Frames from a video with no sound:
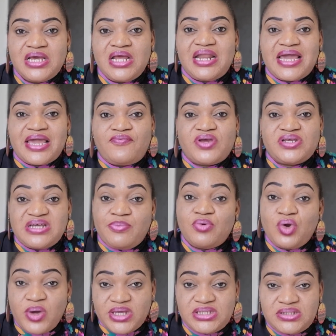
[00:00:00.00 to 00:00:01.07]
like for example
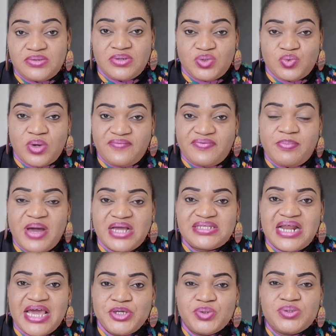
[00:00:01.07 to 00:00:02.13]
Lloyds is one of the banks
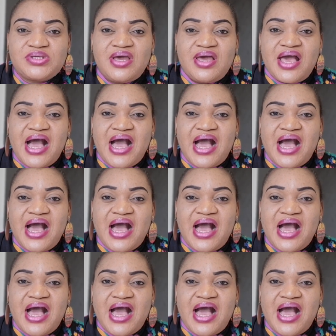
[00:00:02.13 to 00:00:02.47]
that I use.